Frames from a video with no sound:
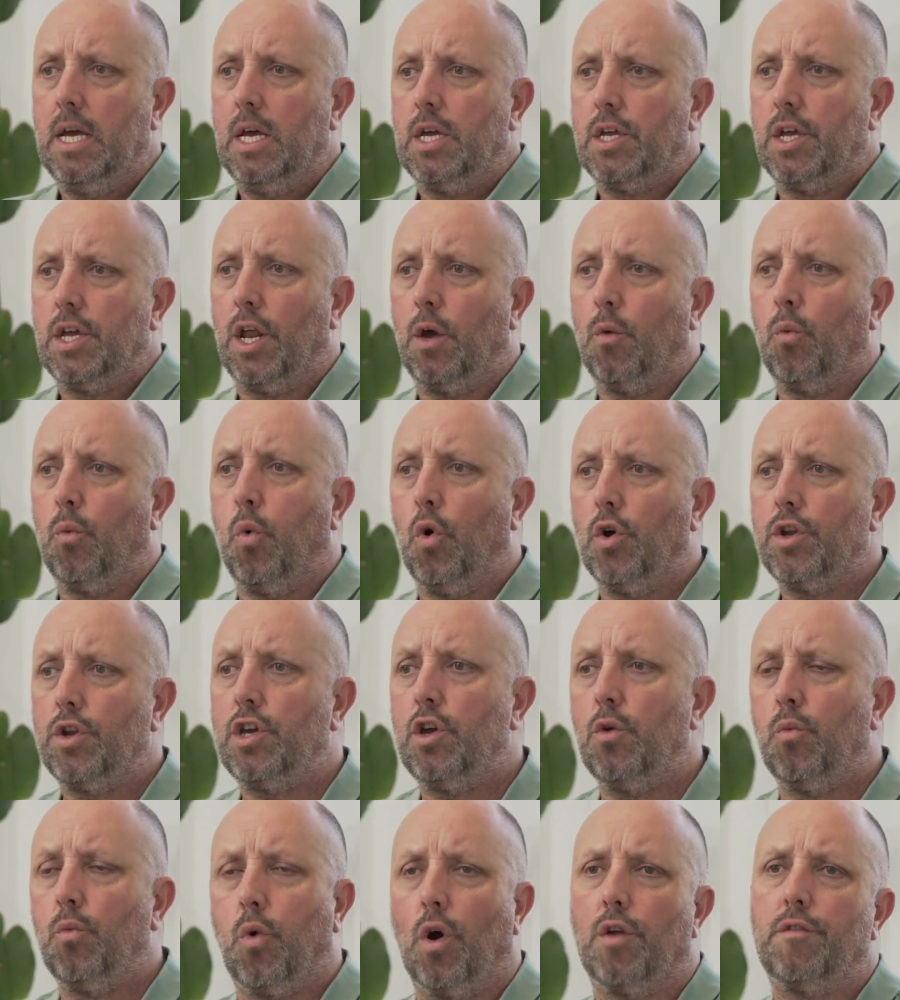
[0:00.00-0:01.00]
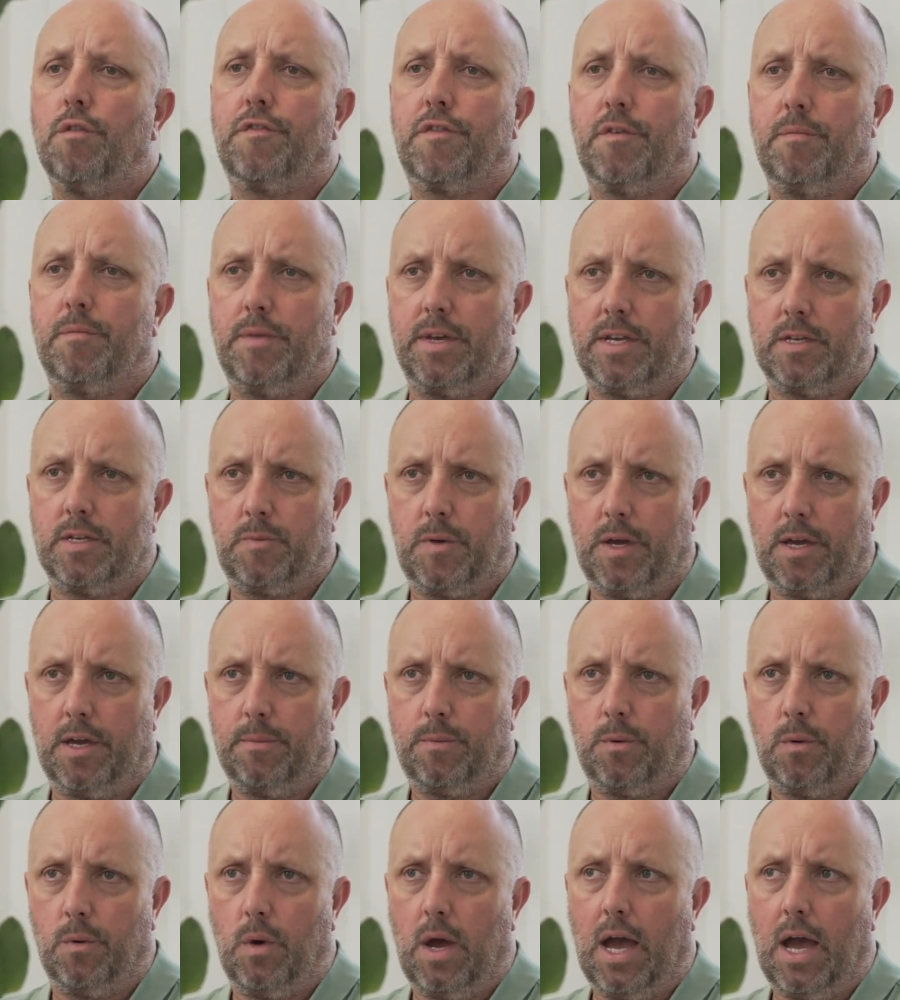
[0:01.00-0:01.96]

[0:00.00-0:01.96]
what do you want from these people?